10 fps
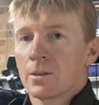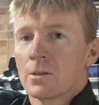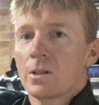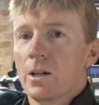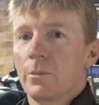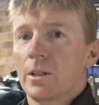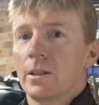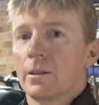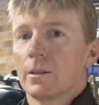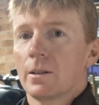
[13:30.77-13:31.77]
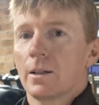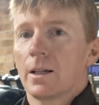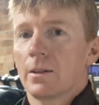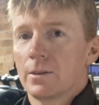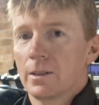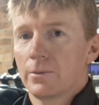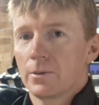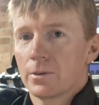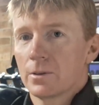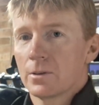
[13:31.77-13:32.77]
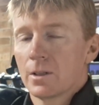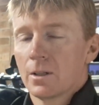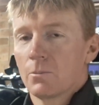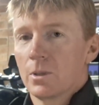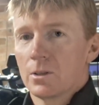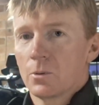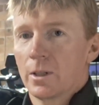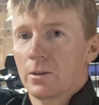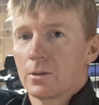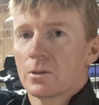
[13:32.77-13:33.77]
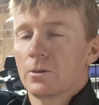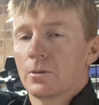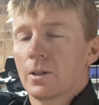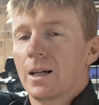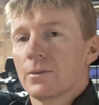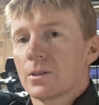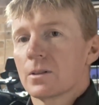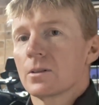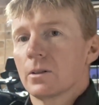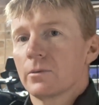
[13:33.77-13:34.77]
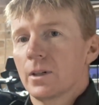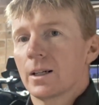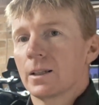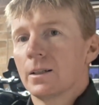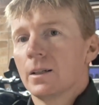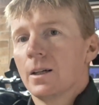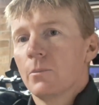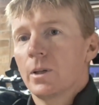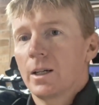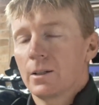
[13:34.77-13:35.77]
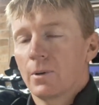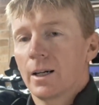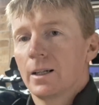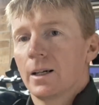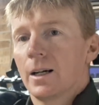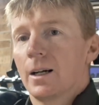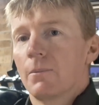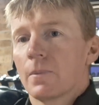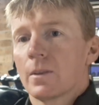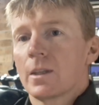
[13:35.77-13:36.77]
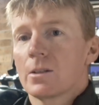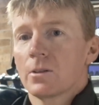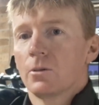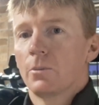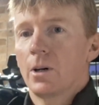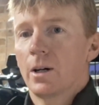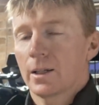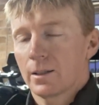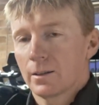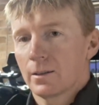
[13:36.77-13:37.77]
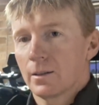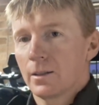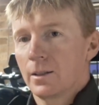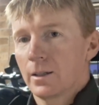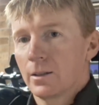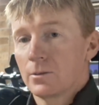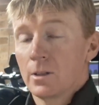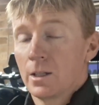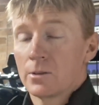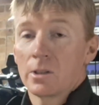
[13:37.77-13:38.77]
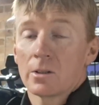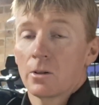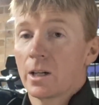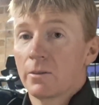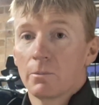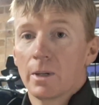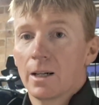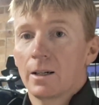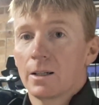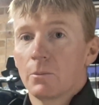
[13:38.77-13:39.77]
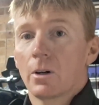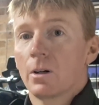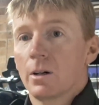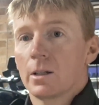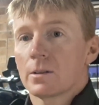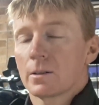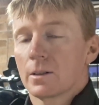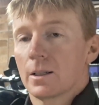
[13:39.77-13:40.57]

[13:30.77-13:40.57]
There's so many differences between the two crafts, it's not funny. But anyway, this little bike, it's just got even better in my eyes.